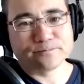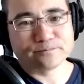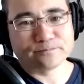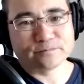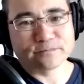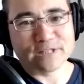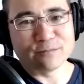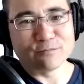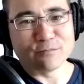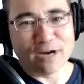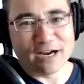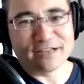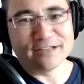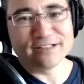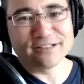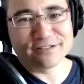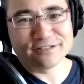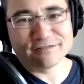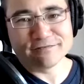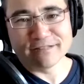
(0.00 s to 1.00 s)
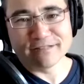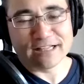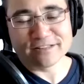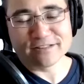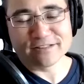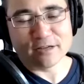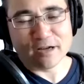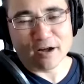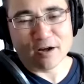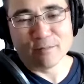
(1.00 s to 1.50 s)
I'm right. It's
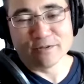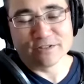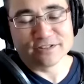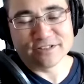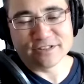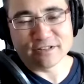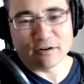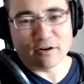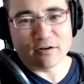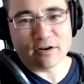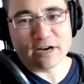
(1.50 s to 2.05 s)
almost 0.